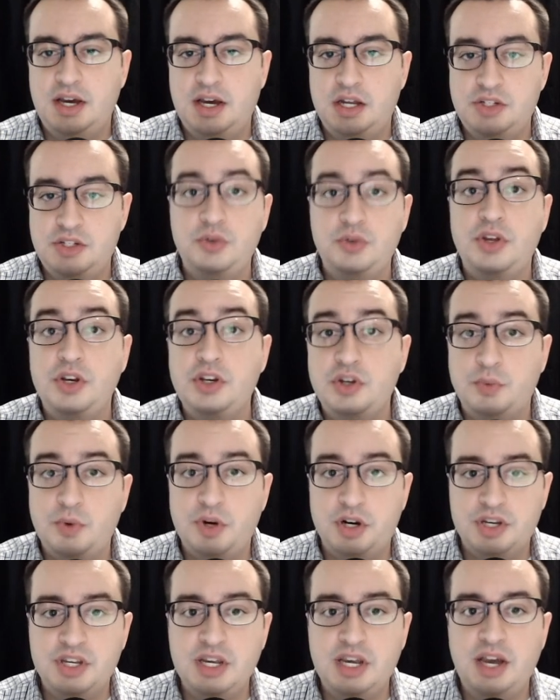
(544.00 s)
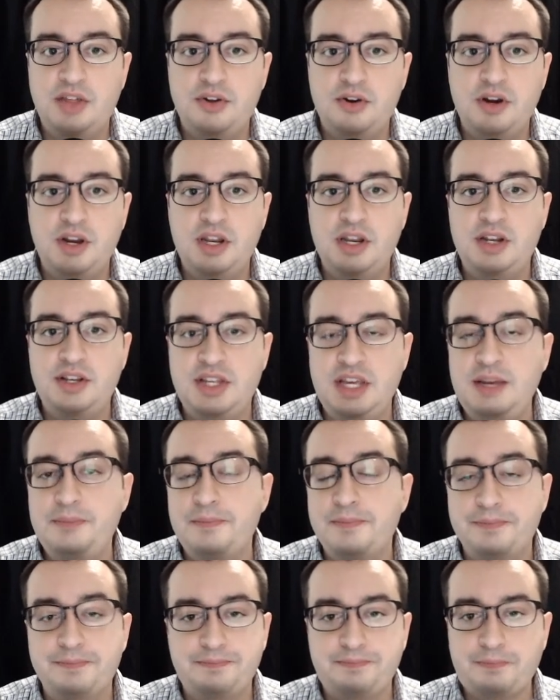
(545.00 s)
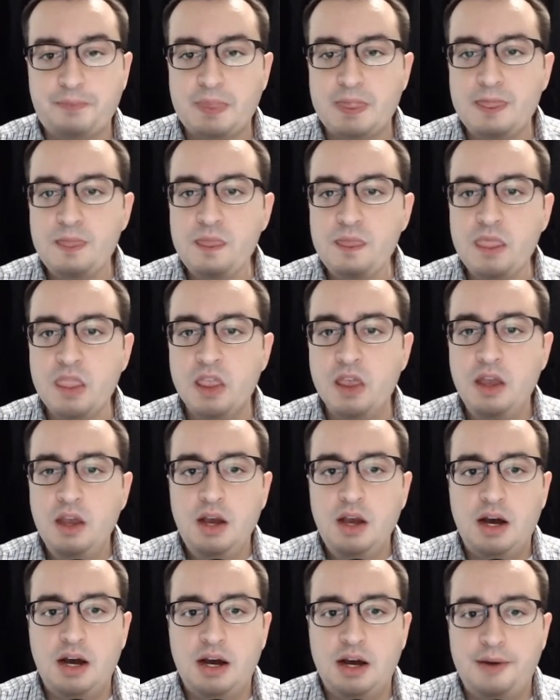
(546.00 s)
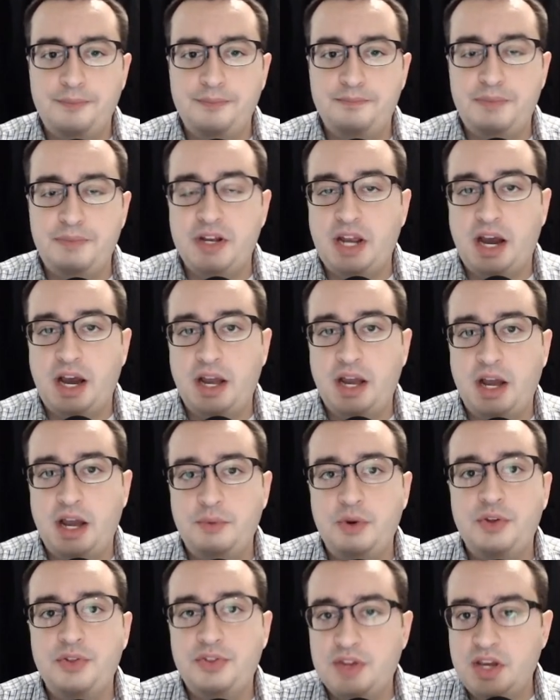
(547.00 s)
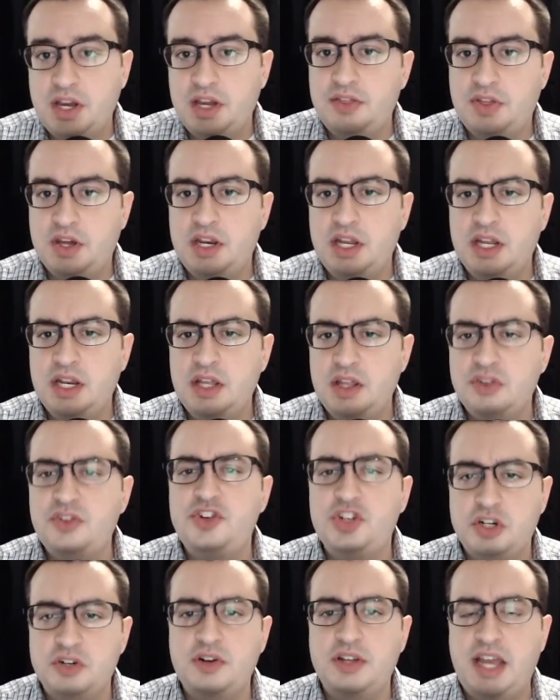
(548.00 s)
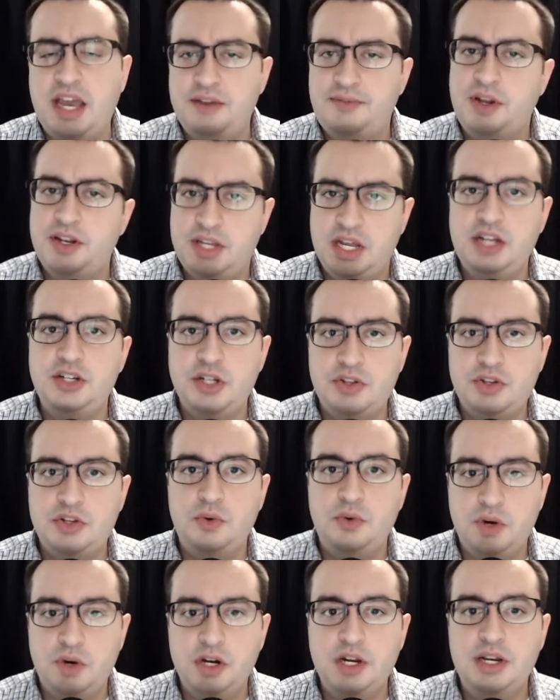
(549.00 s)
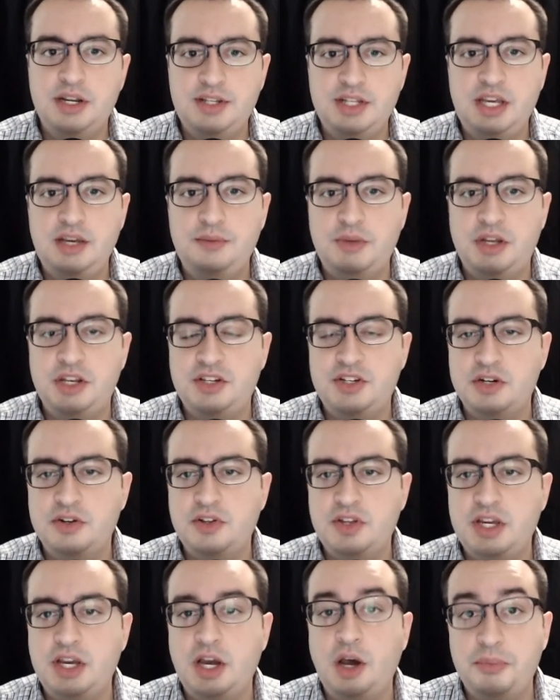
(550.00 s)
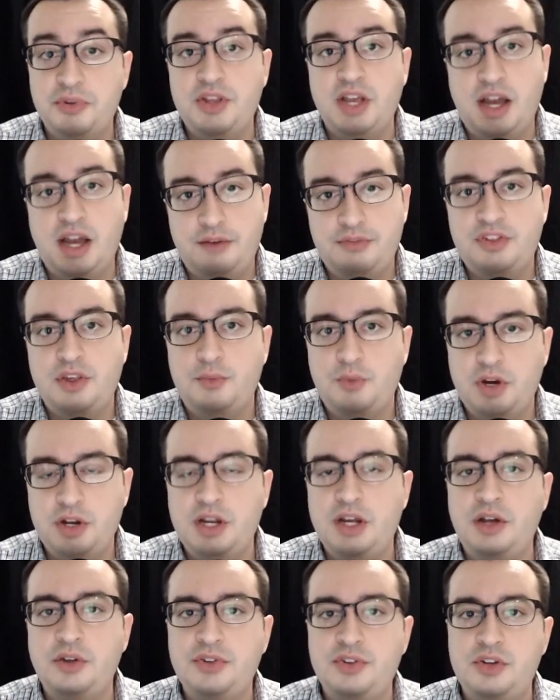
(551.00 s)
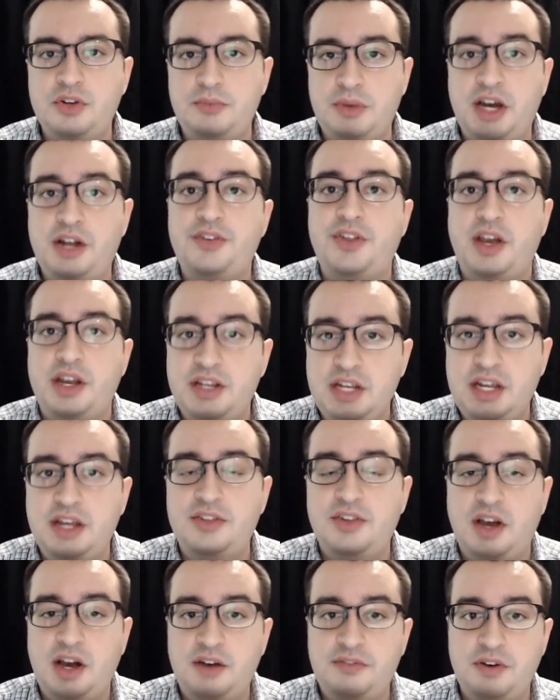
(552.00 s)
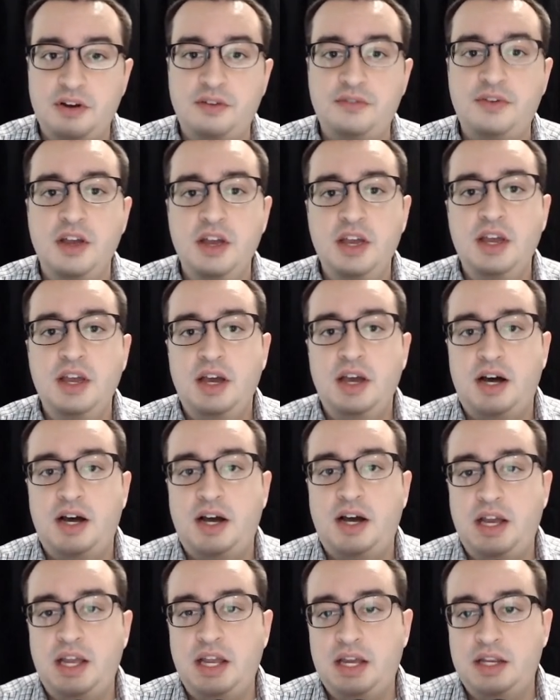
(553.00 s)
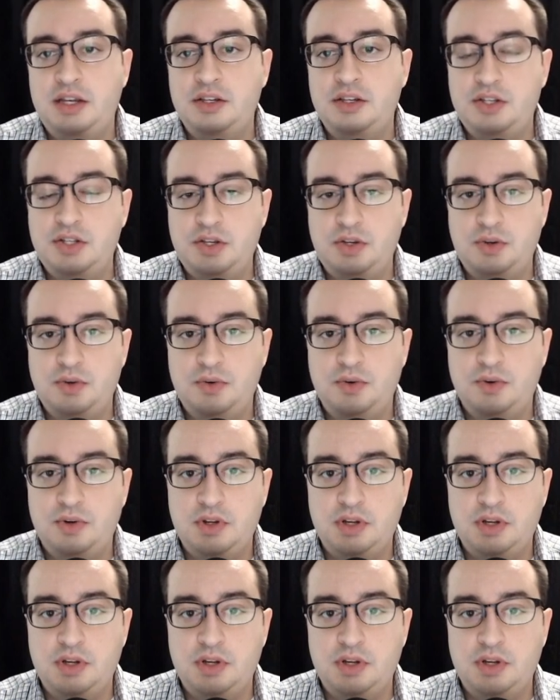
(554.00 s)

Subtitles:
choosing to work together in a team. But I will say that it is generally advantageous to work in a team. It generally helps to have someone else to bounce ideas off of and to